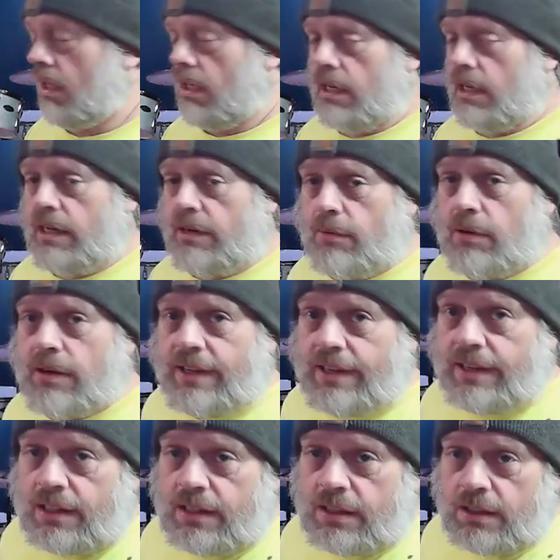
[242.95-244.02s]
Anyway,
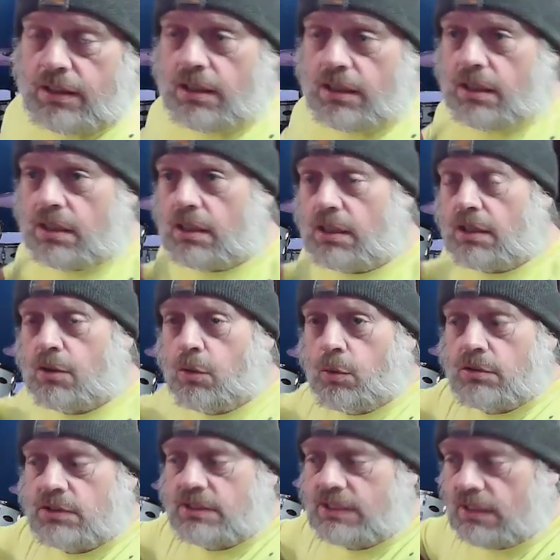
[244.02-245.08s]
uh, of
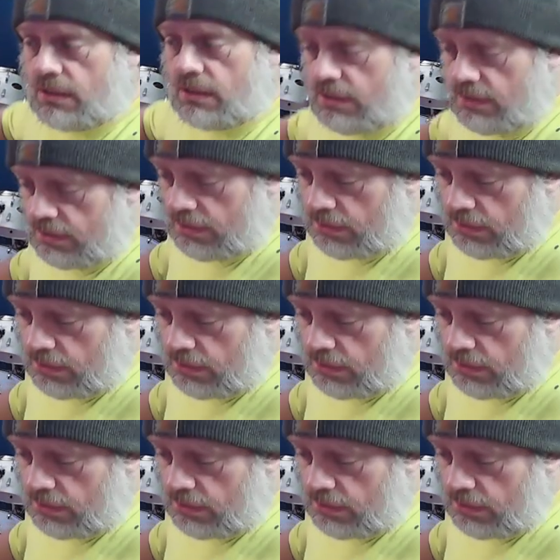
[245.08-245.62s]
course, uh,